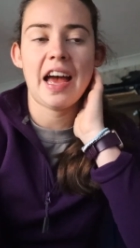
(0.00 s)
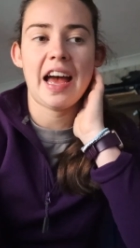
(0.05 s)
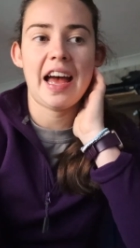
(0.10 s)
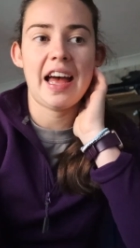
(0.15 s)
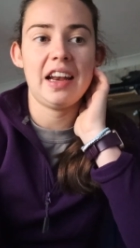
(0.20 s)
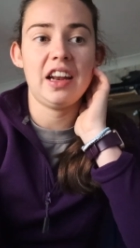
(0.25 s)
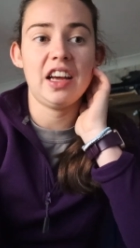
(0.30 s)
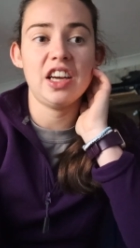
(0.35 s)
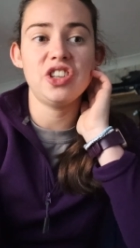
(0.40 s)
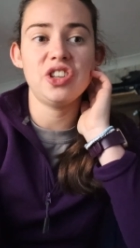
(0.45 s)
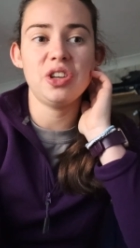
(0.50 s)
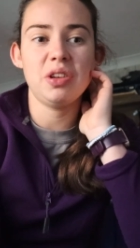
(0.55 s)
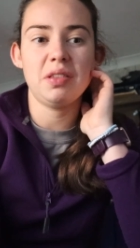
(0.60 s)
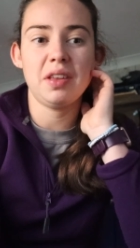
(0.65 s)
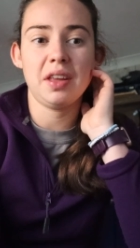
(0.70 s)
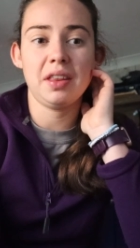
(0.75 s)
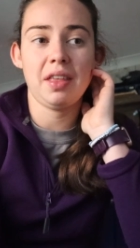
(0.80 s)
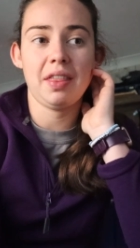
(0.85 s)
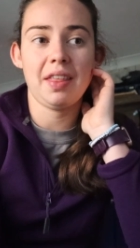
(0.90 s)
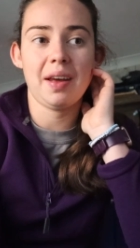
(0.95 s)
and I do
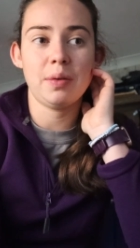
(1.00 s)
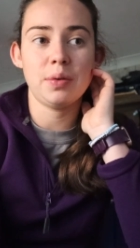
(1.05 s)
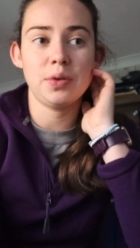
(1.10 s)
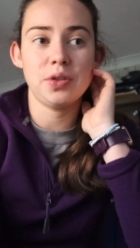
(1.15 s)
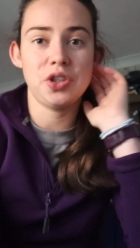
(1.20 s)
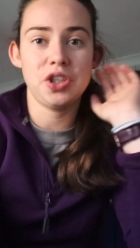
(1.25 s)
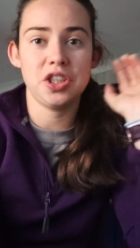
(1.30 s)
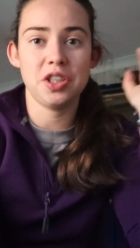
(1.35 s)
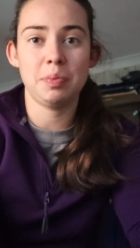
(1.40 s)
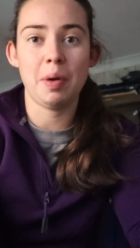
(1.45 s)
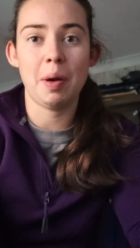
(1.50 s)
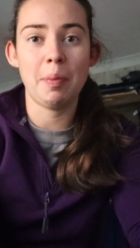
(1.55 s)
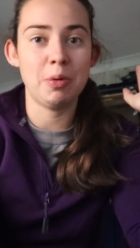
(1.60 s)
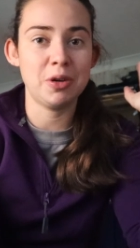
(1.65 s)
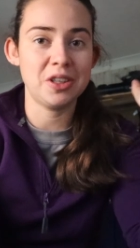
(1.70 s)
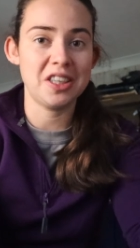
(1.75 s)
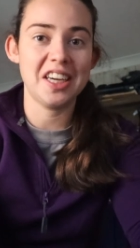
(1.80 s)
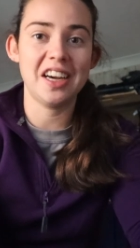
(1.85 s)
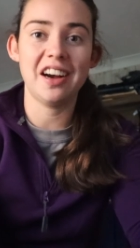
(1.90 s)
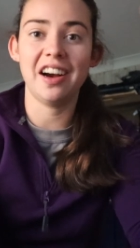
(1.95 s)
think that that was just my
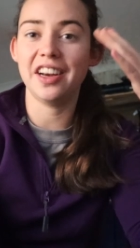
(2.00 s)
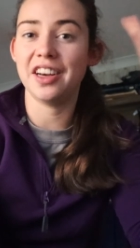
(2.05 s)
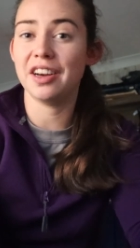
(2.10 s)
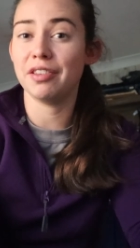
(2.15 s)
body kind